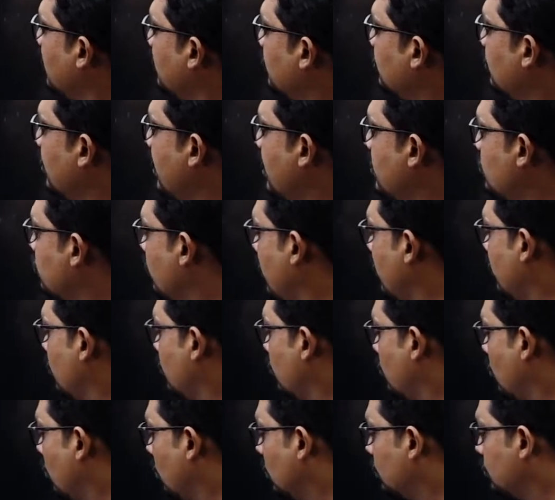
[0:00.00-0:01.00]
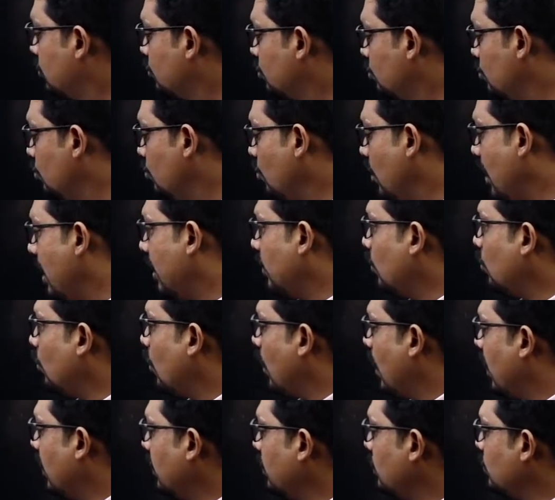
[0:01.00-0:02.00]
3 is going to call 2 and
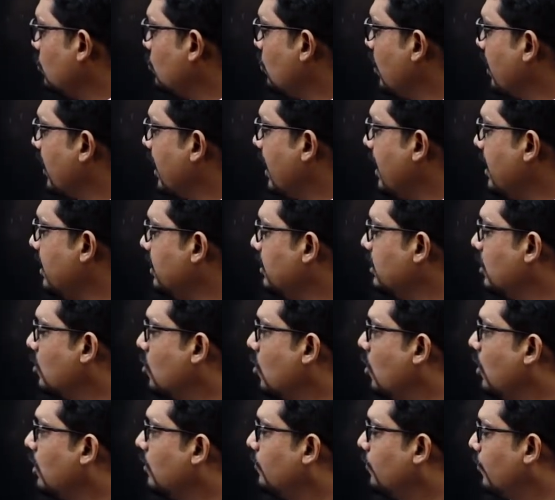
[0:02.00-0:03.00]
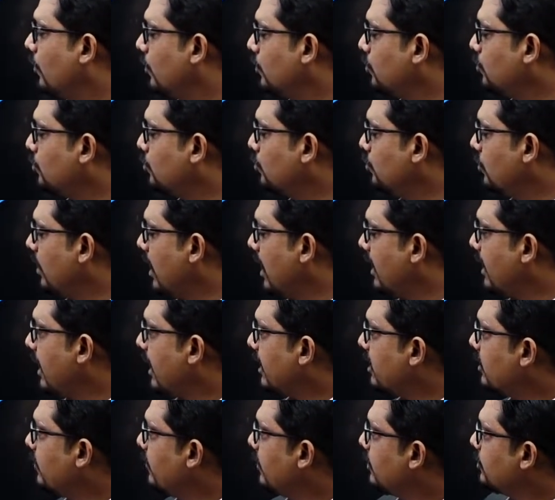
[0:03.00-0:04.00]
1, so again the call for 2 and
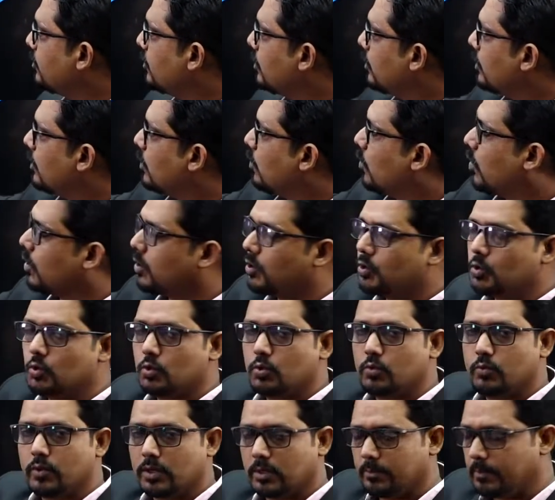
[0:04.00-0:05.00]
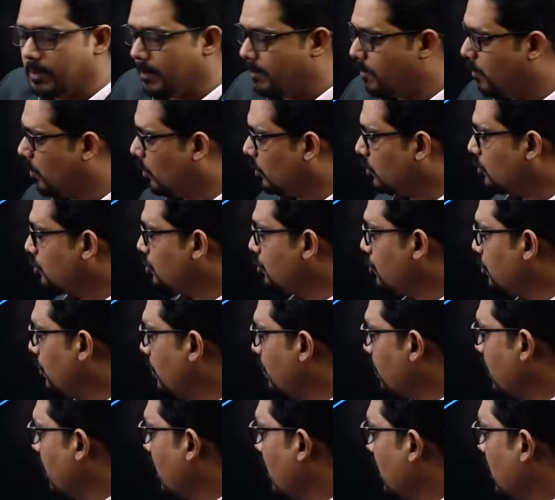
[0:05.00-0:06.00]
activation record 2 will be pushed.
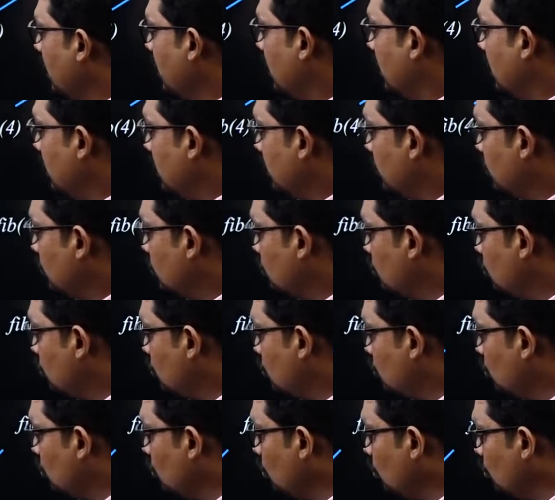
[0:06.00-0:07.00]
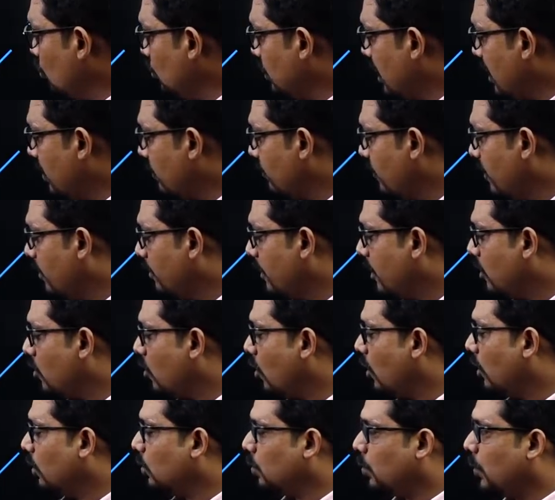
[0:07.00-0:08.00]
2 then will be
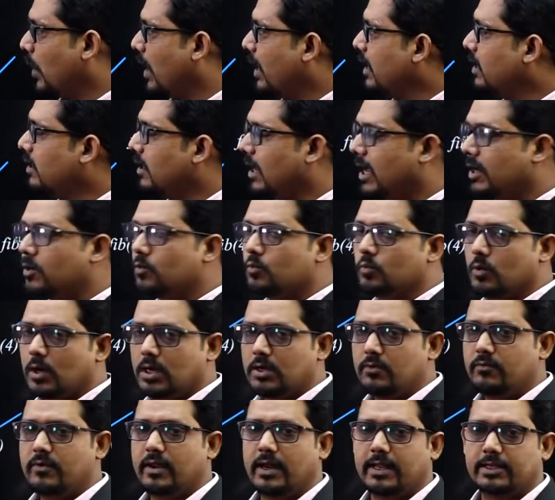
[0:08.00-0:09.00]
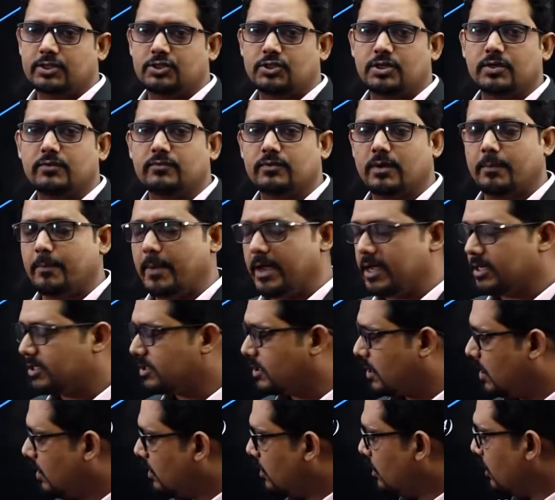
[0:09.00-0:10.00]
called 1 and 1 will achieve the base
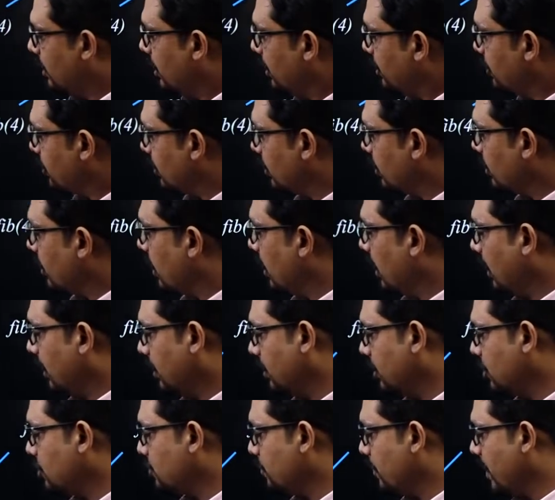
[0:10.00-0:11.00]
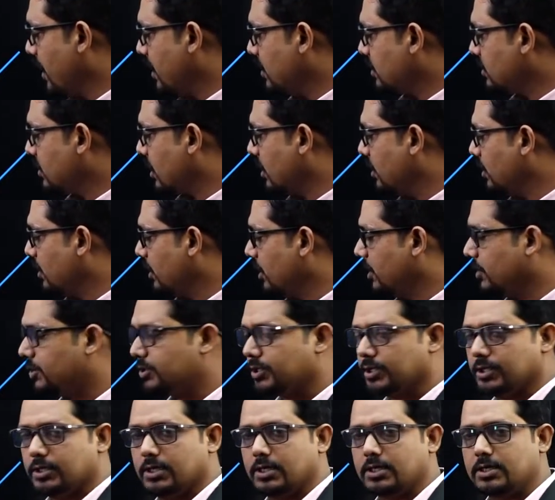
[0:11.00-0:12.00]
condition, and in this base
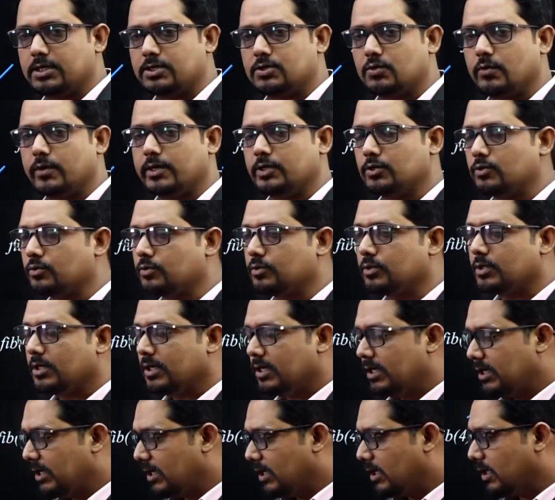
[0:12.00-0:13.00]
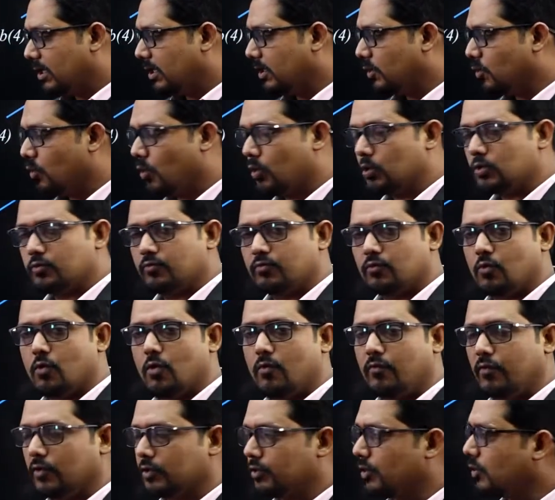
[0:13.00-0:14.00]
condition it is going to go
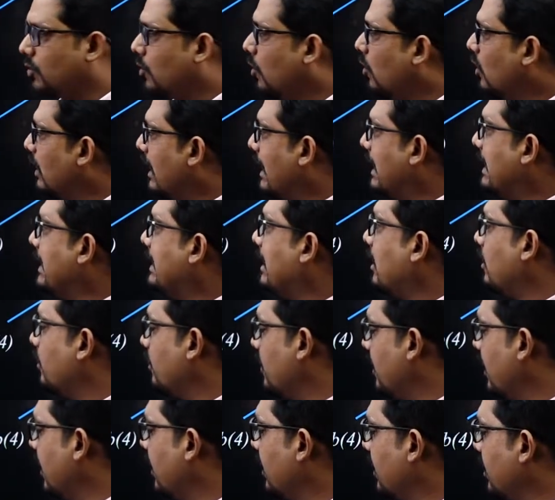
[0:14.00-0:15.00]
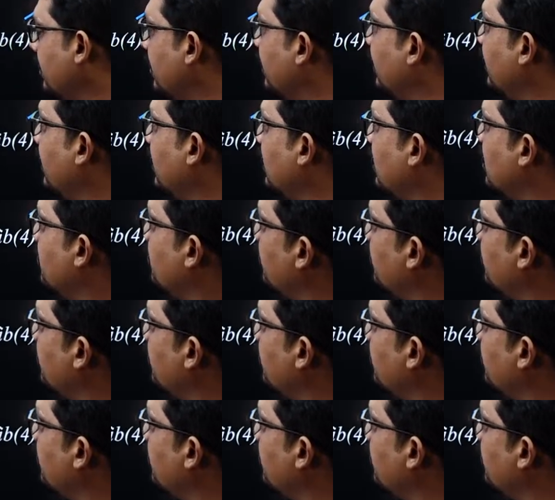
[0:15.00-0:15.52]
for the call and terminate immediately.